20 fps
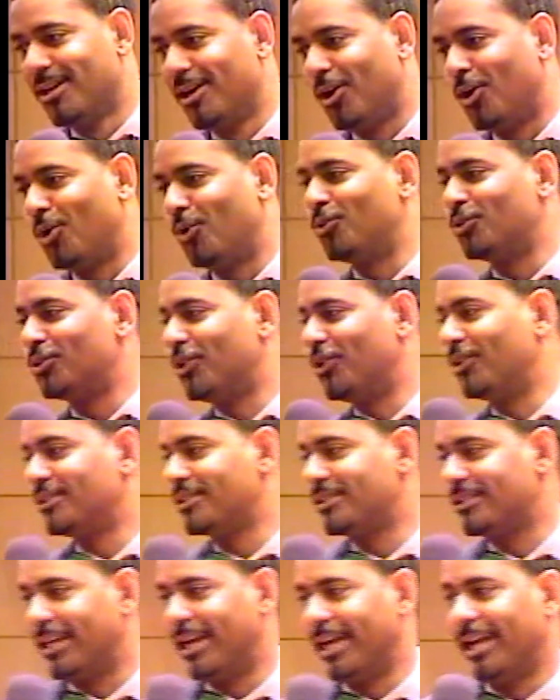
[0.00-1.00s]
hold on
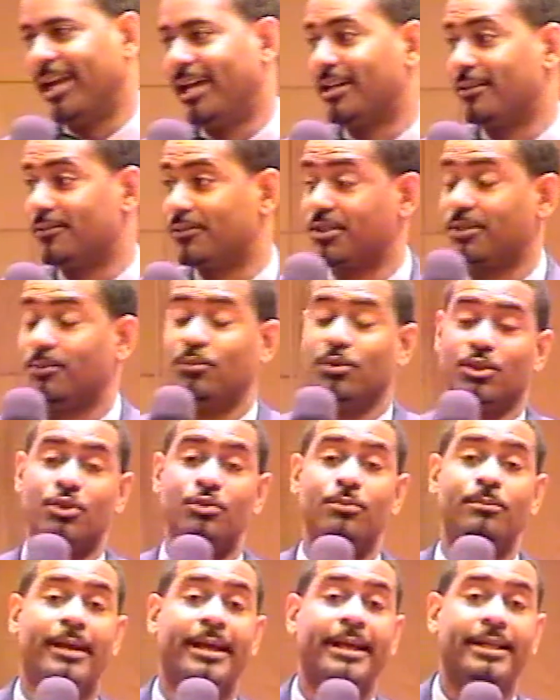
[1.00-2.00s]
to the hand of someone you
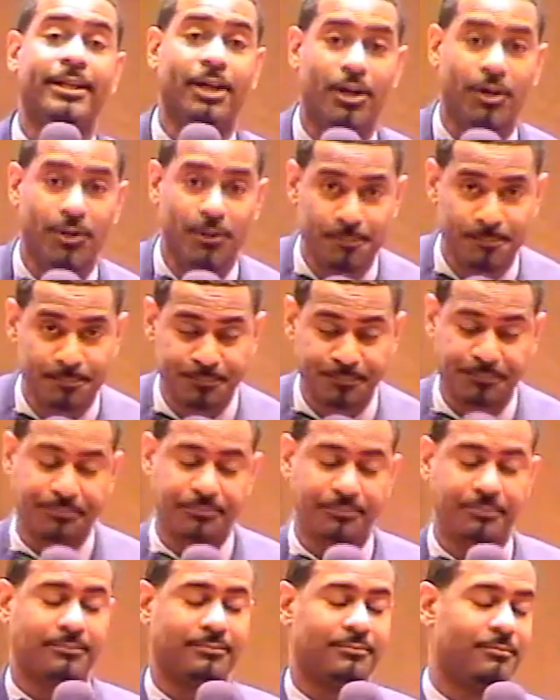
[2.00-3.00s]
may know,
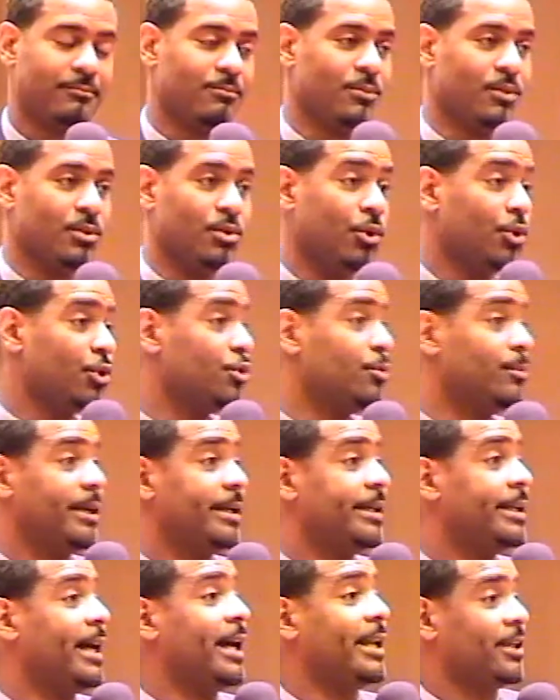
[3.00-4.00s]
or you may
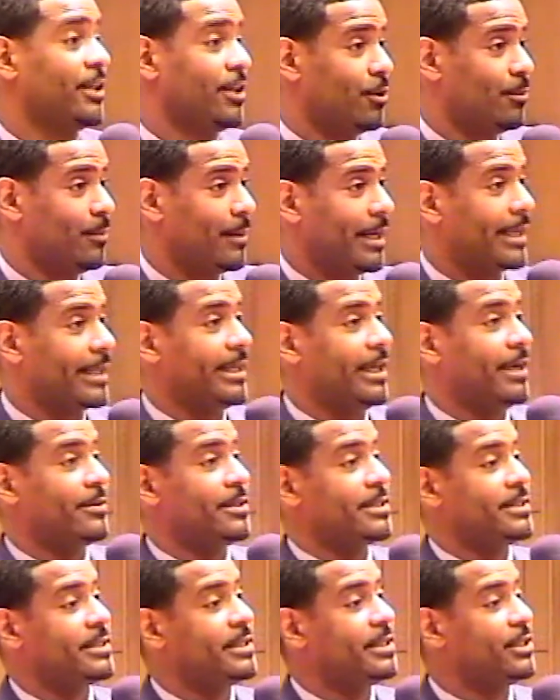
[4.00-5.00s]
not know, but I
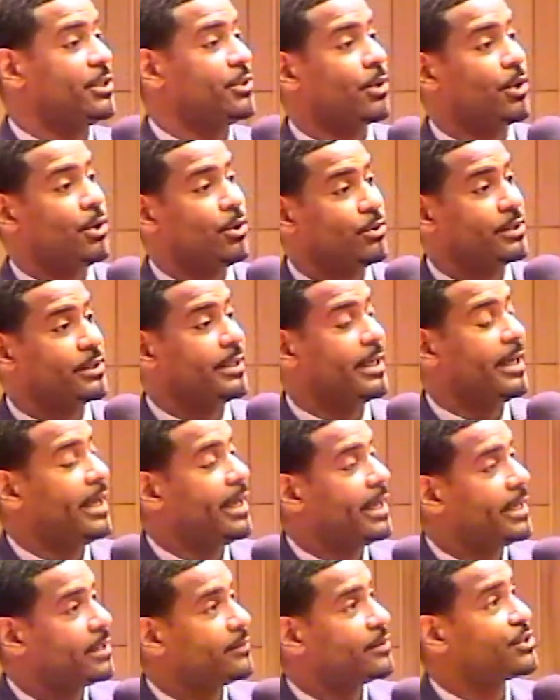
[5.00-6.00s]
guarantee you are holding the
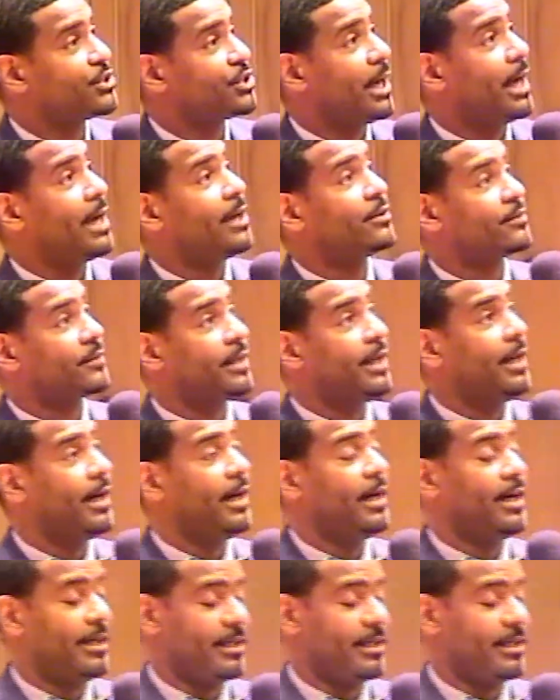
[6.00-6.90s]
hand of a child of God.